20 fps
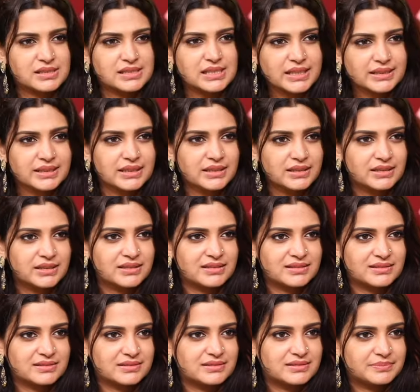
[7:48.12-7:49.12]
sadharna.
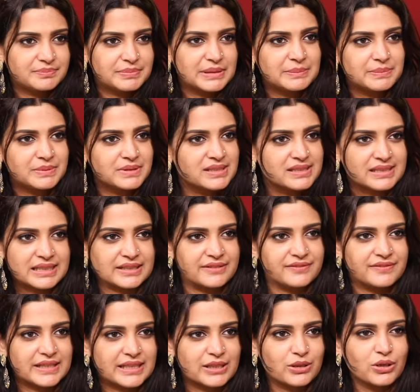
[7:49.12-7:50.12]
People's
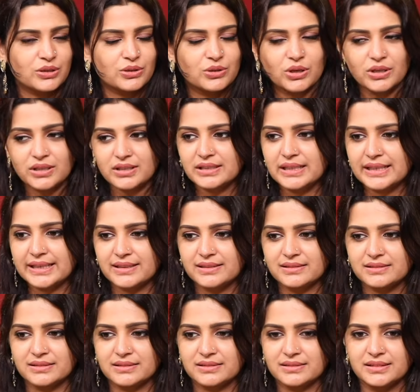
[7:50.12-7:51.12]
life, like not
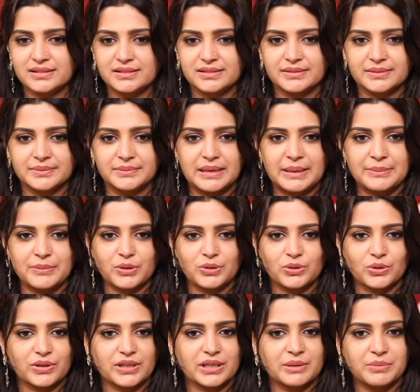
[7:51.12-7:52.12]
like I'm not
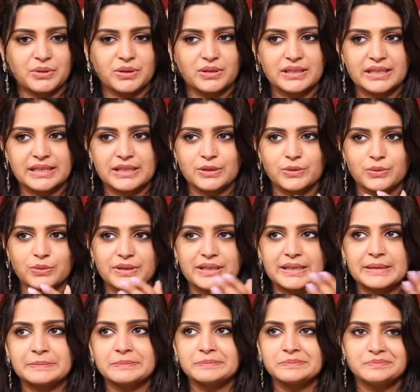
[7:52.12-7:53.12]
talking about like, you know,
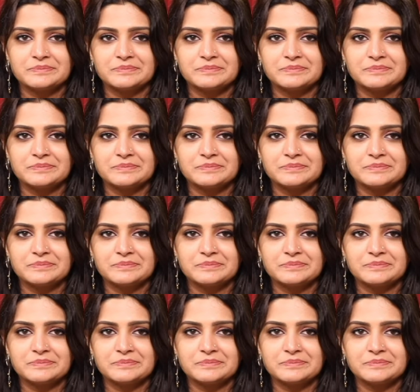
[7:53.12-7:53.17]
okay,